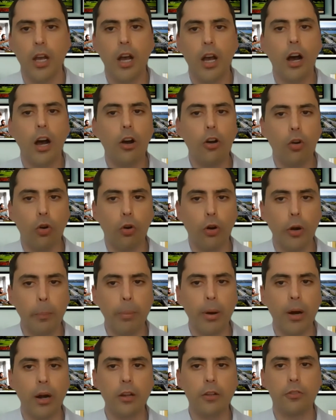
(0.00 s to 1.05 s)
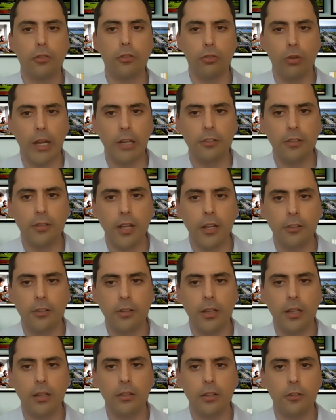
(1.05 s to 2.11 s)
A core part of stress
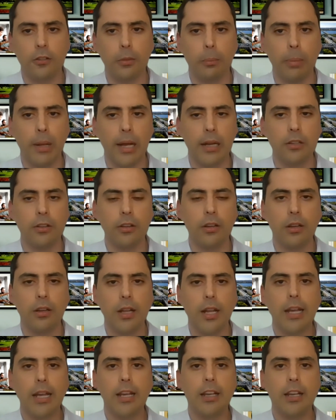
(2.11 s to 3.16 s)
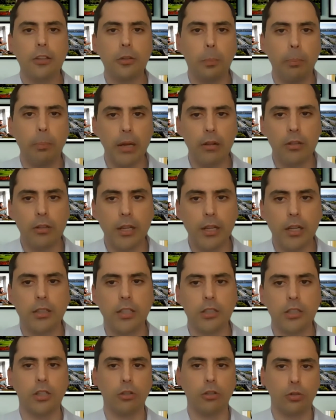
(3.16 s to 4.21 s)
testing the supply chain is building a
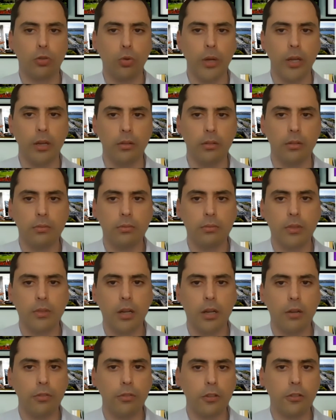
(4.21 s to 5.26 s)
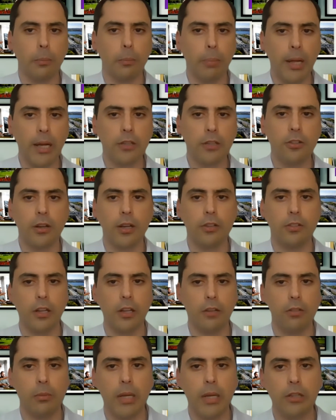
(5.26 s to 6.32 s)
digital twin of the supply chain, as
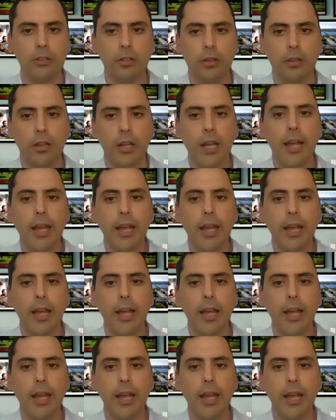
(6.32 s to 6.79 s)
David mentioned.